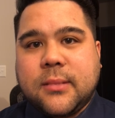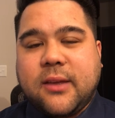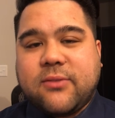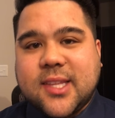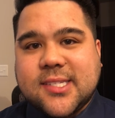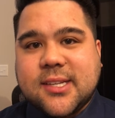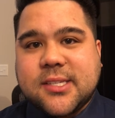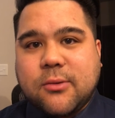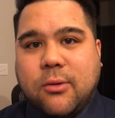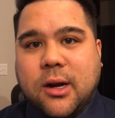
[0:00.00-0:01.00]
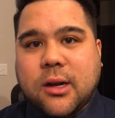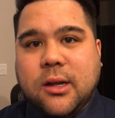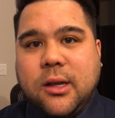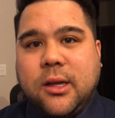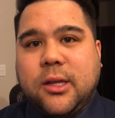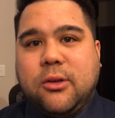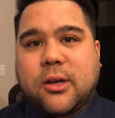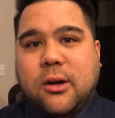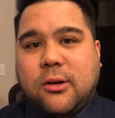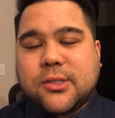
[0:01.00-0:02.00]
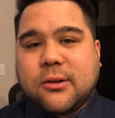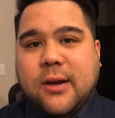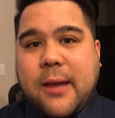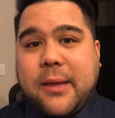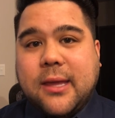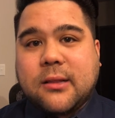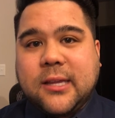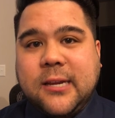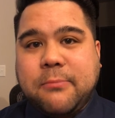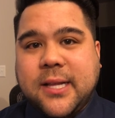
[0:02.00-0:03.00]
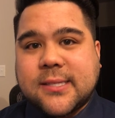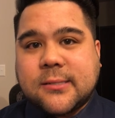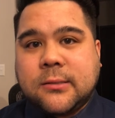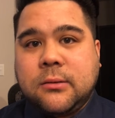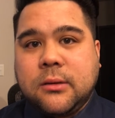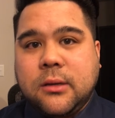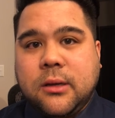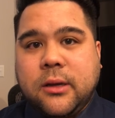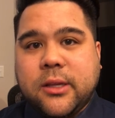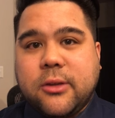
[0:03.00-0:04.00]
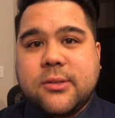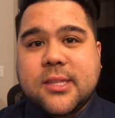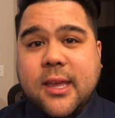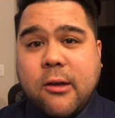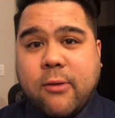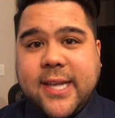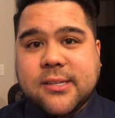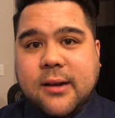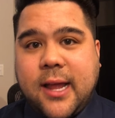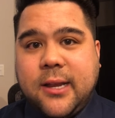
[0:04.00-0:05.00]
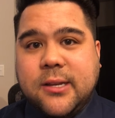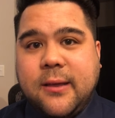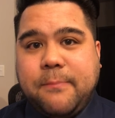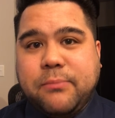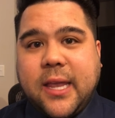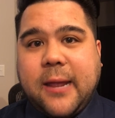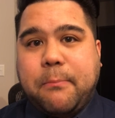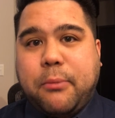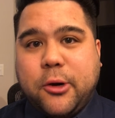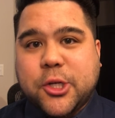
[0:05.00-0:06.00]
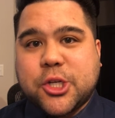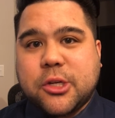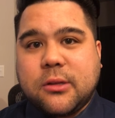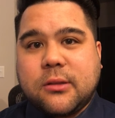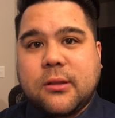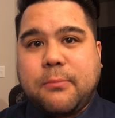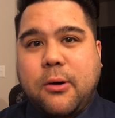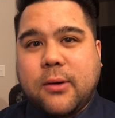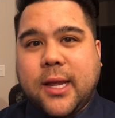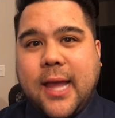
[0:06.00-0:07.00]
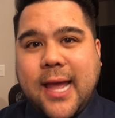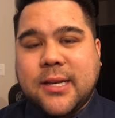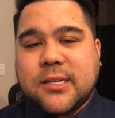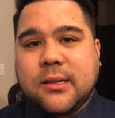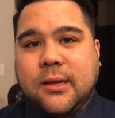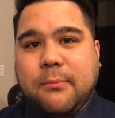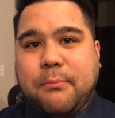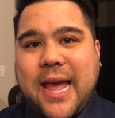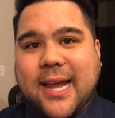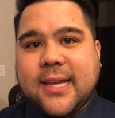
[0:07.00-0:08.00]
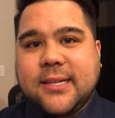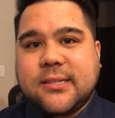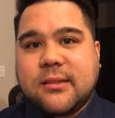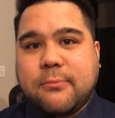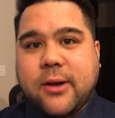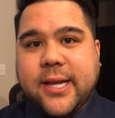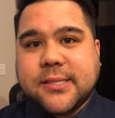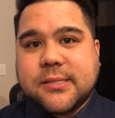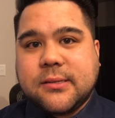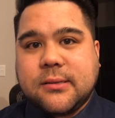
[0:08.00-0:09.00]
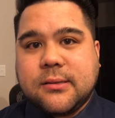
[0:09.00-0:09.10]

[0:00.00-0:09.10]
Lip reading: If this doesn't work, you can also grab a clean pencil, use the eraser end, and push the poking end back into the brace.